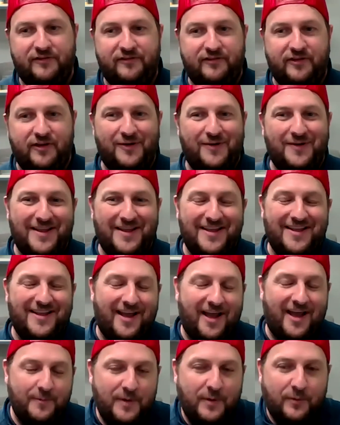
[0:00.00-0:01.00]
So
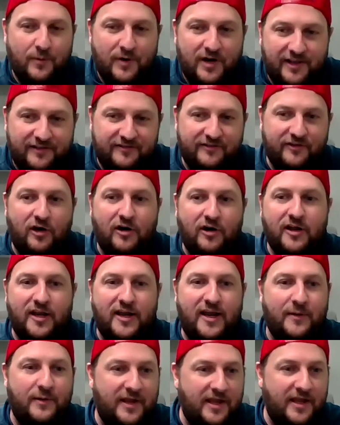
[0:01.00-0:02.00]
I remember when I started,
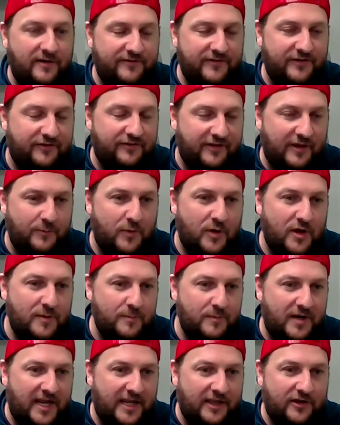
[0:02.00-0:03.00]
I would interview
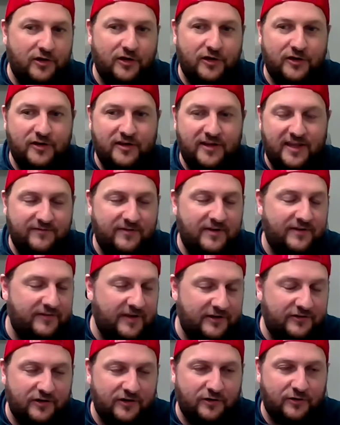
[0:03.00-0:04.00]
someone, but I couldn't, even if
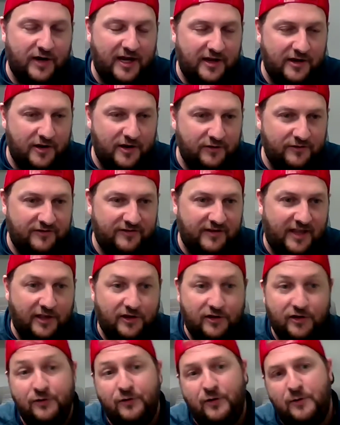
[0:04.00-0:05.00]
I took great notes, I
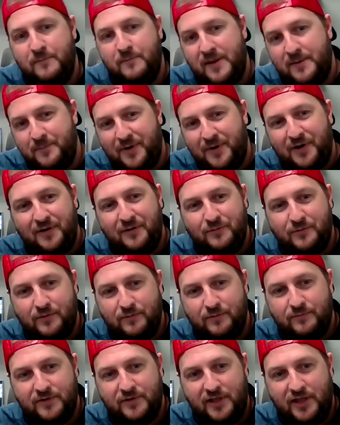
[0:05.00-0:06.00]
couldn't remember,
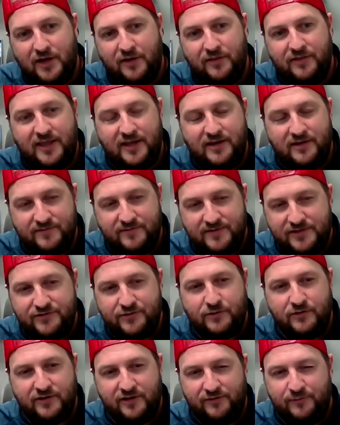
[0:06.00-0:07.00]
you know, the
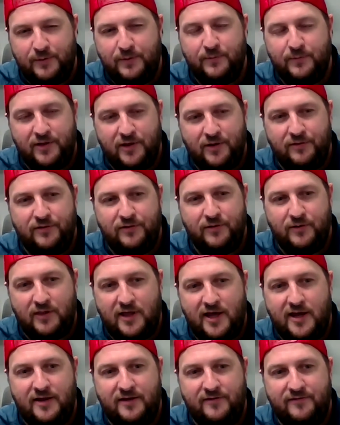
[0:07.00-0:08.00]
individual because we would go through a
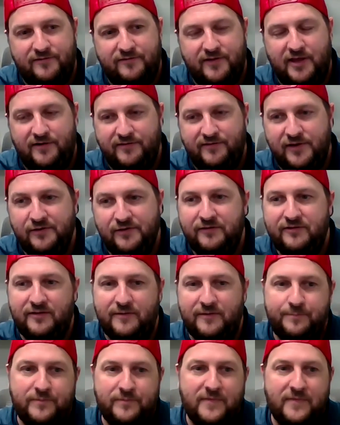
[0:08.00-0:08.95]
lot of interviews.